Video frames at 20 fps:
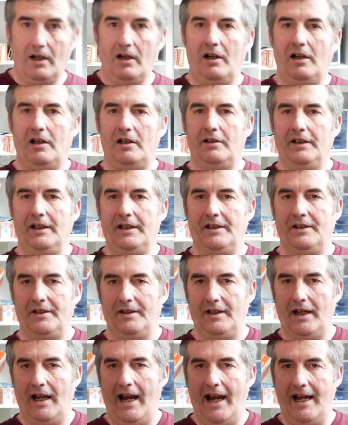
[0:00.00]
or in
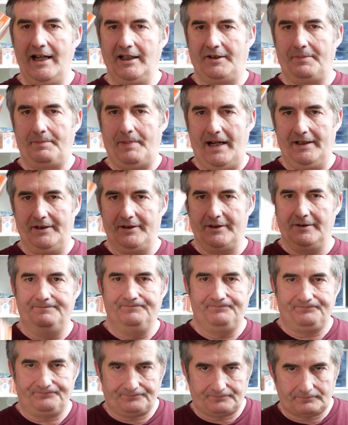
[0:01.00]
an 8-pack.
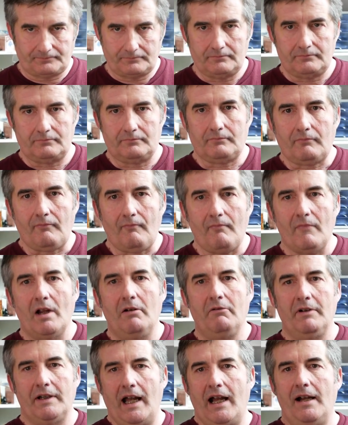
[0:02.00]

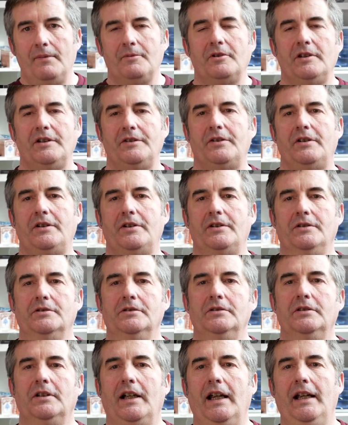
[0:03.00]
What I'm going to
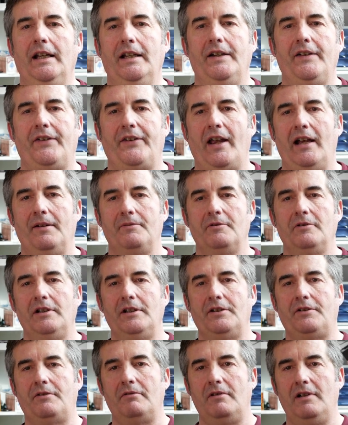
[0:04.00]
do is I'm
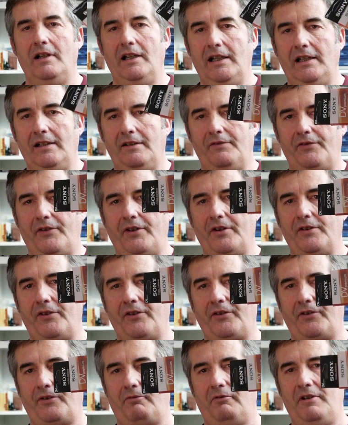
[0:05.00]
going to leave the
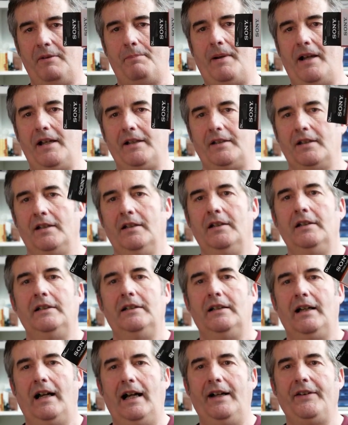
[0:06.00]
3-pack
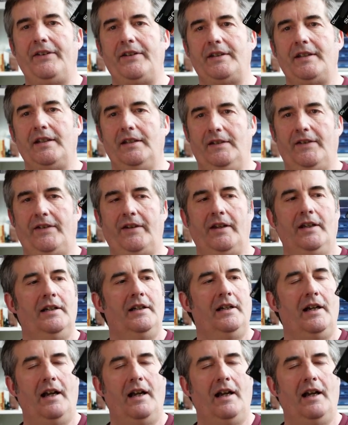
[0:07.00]
as it is,